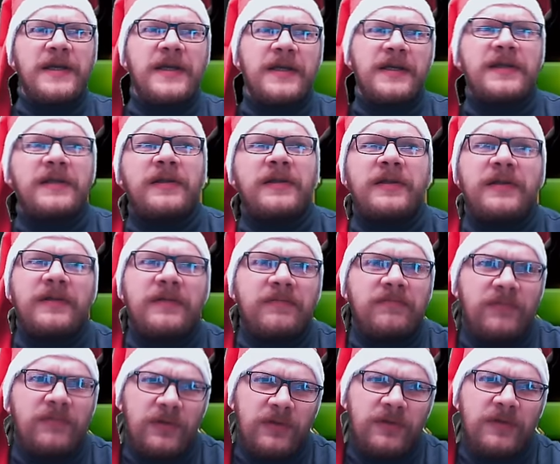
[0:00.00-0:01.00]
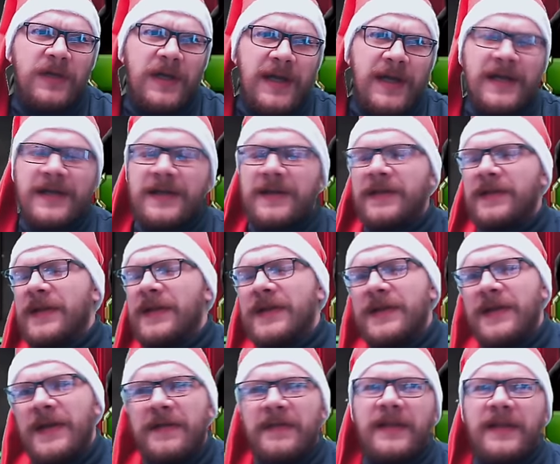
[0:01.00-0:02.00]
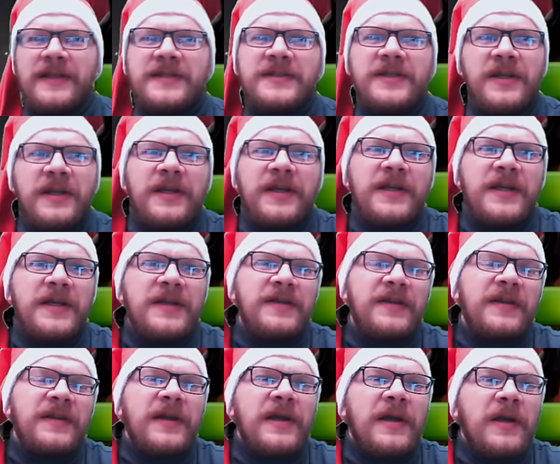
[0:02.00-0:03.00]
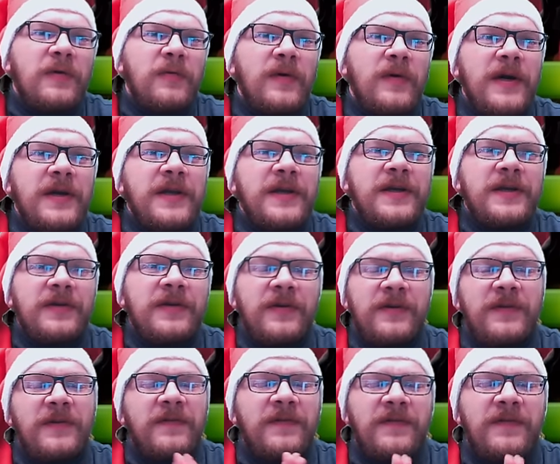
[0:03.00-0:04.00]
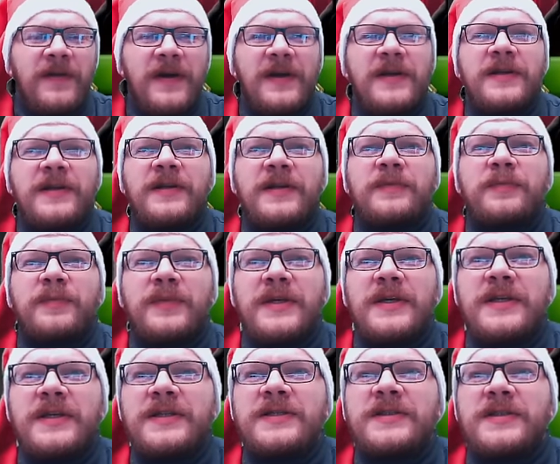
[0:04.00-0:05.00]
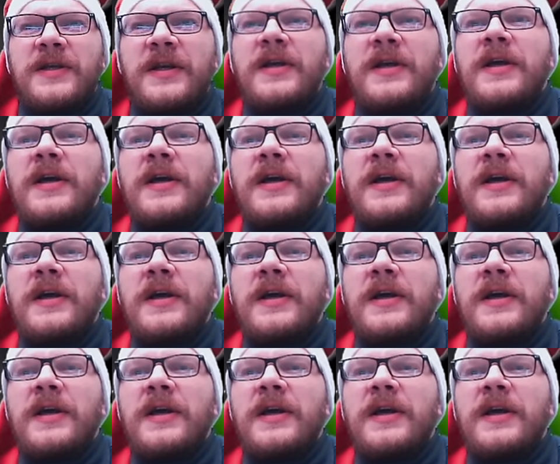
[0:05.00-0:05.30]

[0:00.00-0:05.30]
a look at the Deathless Guillotine that I acquired, got the final piece